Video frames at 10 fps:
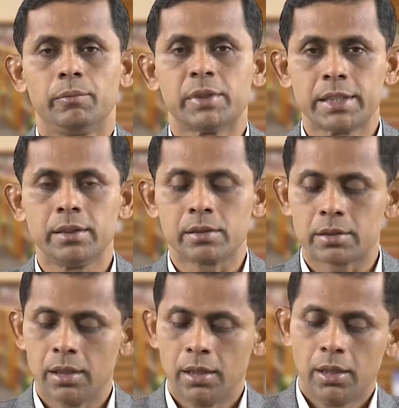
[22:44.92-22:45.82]

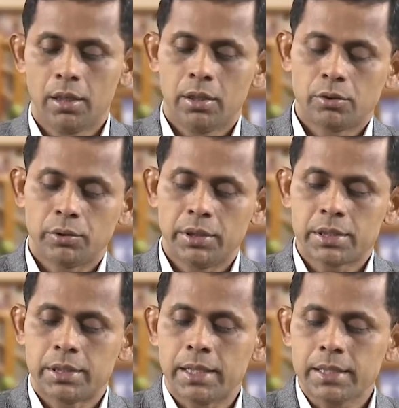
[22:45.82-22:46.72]
machines. So, this
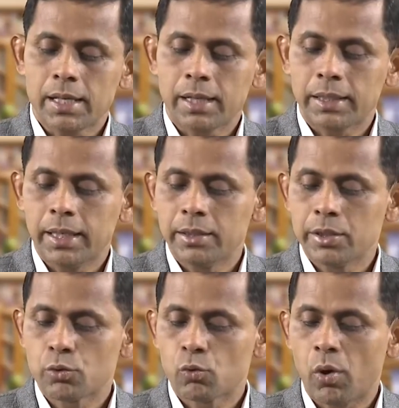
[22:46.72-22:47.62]
TSR range
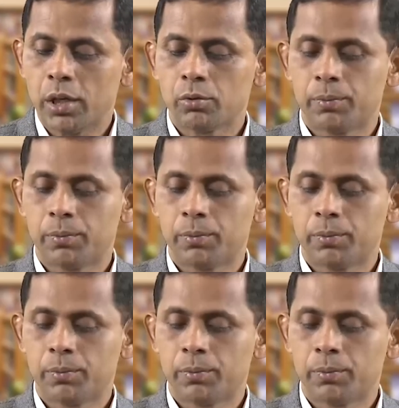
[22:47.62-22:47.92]
is 1 to